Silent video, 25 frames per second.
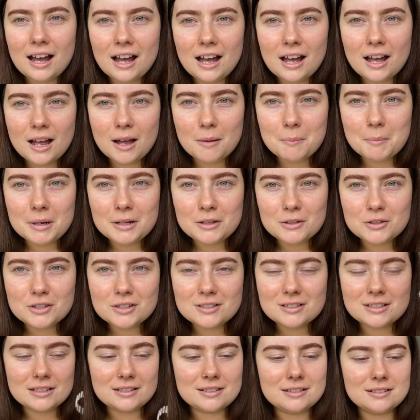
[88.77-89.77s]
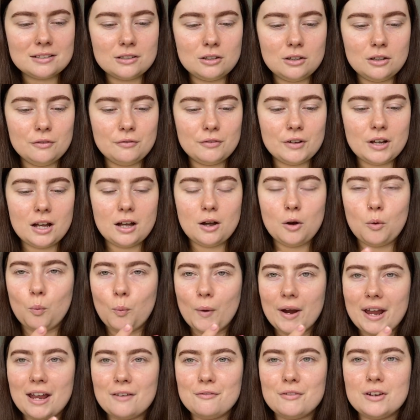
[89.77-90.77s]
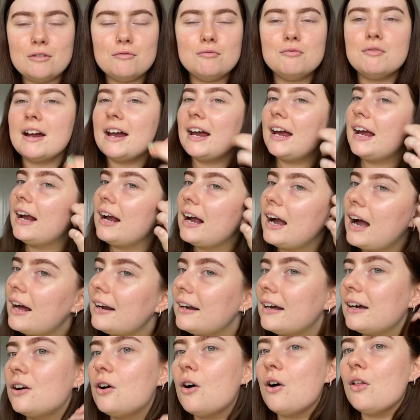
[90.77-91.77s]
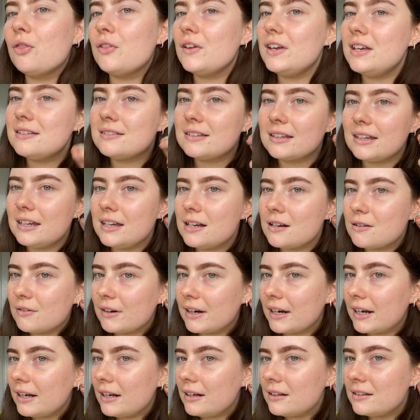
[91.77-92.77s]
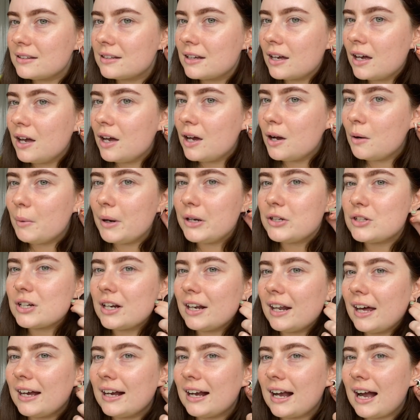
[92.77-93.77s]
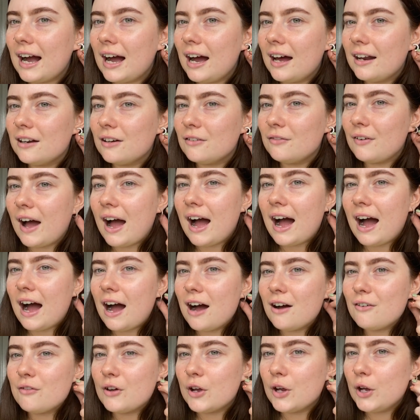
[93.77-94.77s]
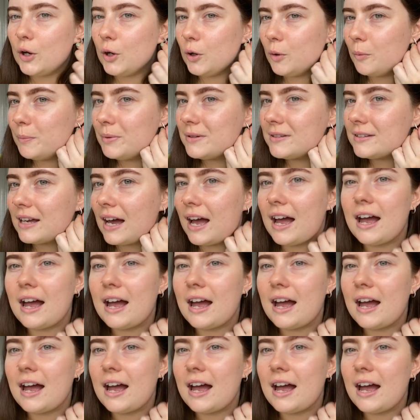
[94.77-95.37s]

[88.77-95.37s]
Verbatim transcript: Um, and it's just a silver wavy ring. And I got these earrings, which are like kind of half hoops.